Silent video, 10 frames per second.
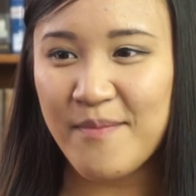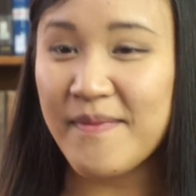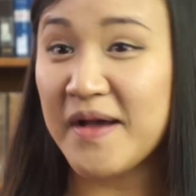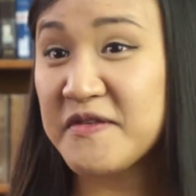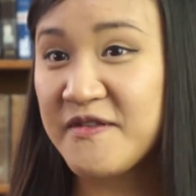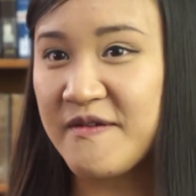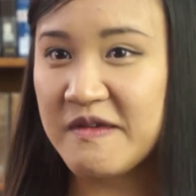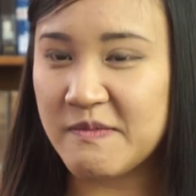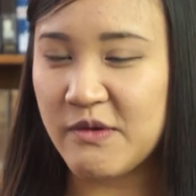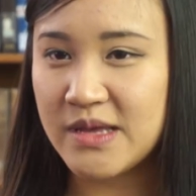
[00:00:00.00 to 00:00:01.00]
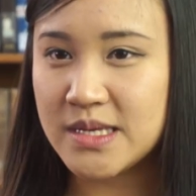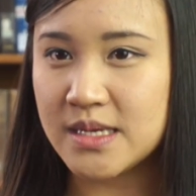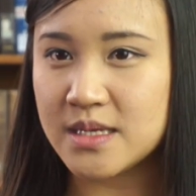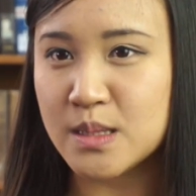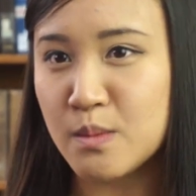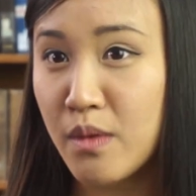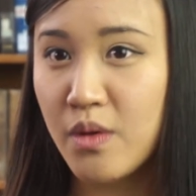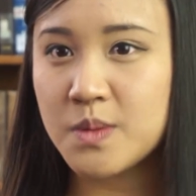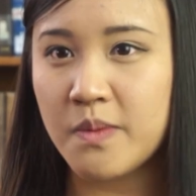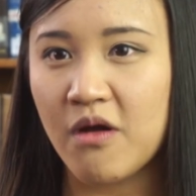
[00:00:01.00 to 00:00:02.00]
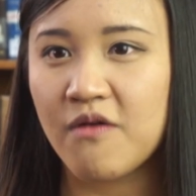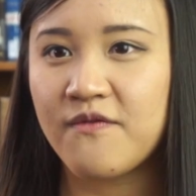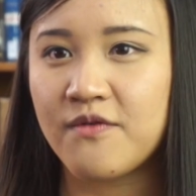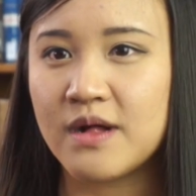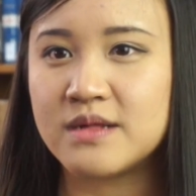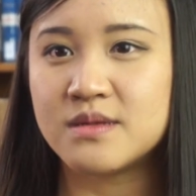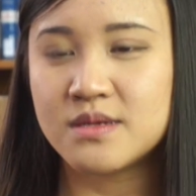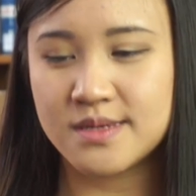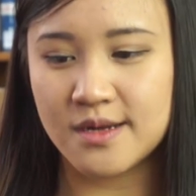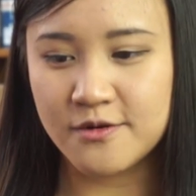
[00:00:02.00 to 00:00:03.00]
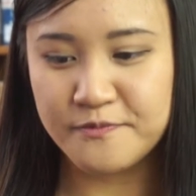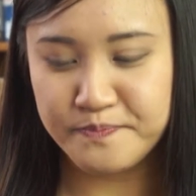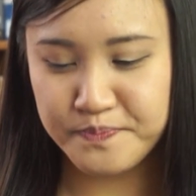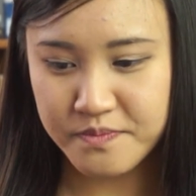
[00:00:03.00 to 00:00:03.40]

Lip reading: mastery experiences is the most powerful one. So